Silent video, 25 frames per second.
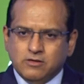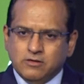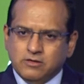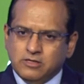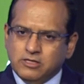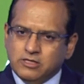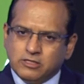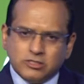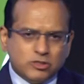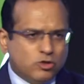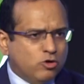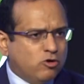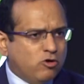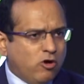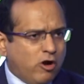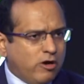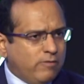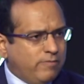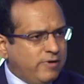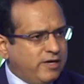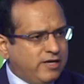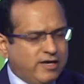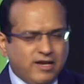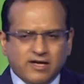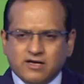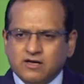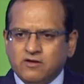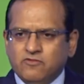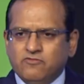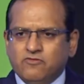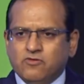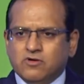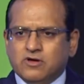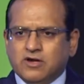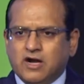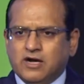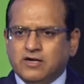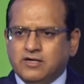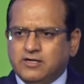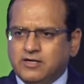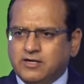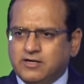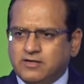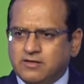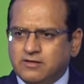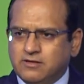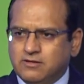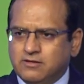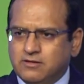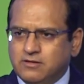should not be taken for granted.
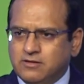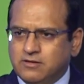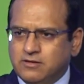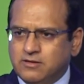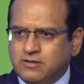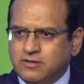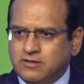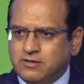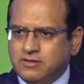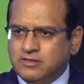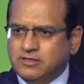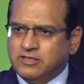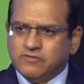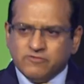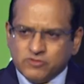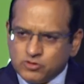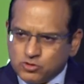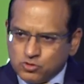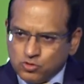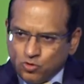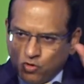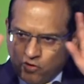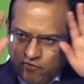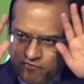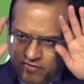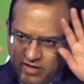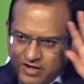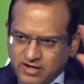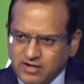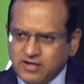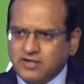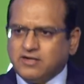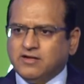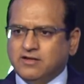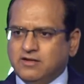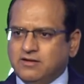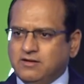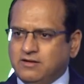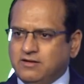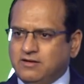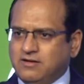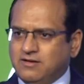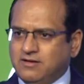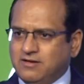There was nowhere written